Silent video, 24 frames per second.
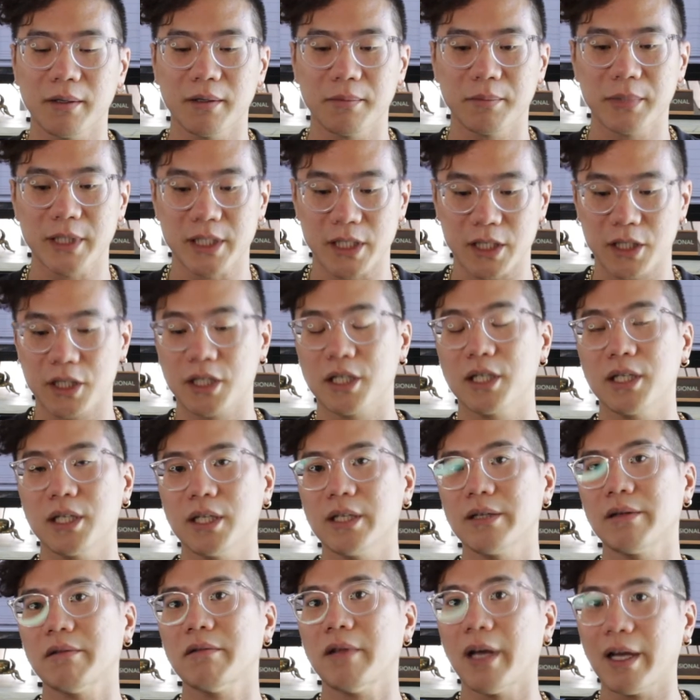position
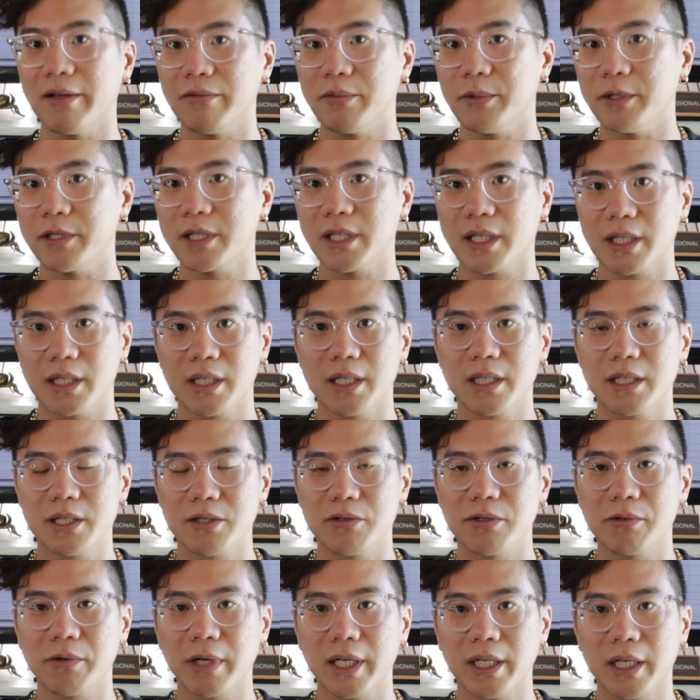in the live music
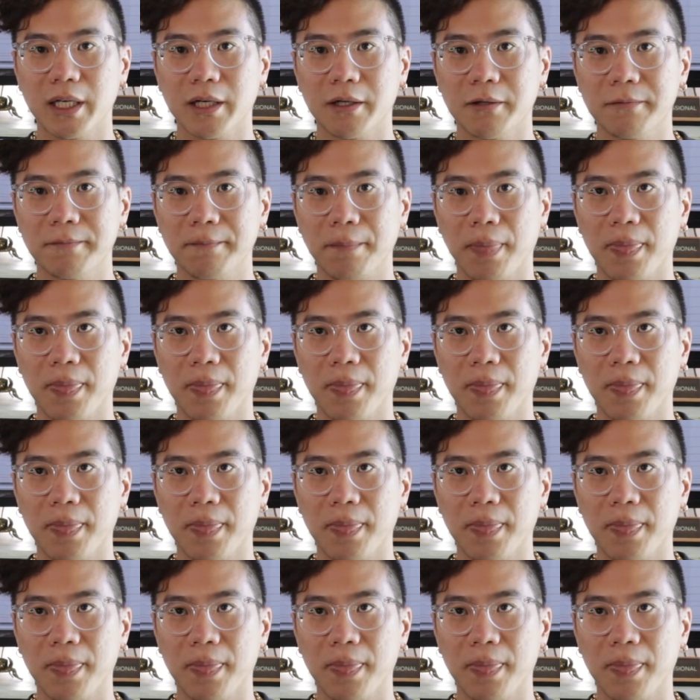industry right now.